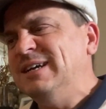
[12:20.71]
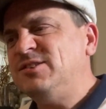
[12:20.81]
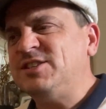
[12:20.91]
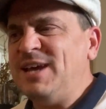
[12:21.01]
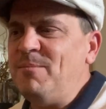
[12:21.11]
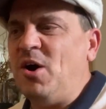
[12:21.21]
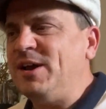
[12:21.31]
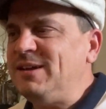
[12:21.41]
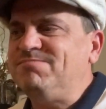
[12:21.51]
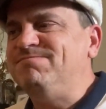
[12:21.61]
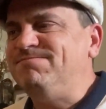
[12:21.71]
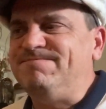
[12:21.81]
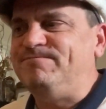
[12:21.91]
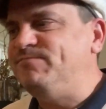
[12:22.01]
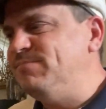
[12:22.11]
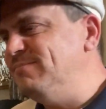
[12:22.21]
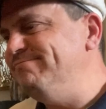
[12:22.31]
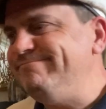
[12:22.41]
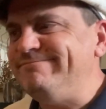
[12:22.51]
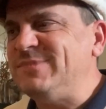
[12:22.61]

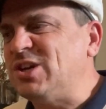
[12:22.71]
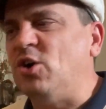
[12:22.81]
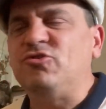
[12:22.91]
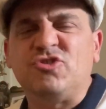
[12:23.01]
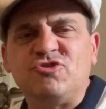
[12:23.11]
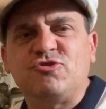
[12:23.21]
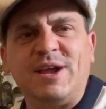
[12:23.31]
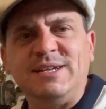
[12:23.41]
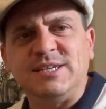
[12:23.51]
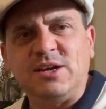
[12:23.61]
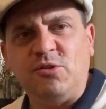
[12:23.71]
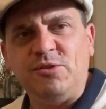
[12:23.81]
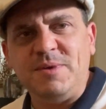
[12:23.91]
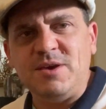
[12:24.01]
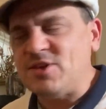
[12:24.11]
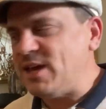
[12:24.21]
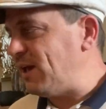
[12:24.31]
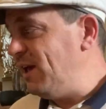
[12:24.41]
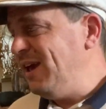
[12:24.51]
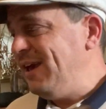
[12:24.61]
semi-concentrating on the
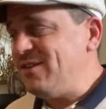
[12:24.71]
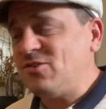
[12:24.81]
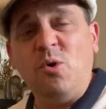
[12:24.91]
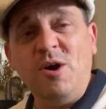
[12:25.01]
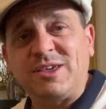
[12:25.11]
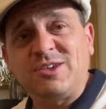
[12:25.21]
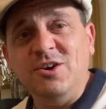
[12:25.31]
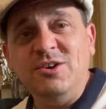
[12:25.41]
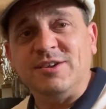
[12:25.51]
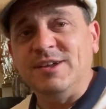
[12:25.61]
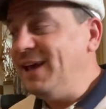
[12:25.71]
music is quite good.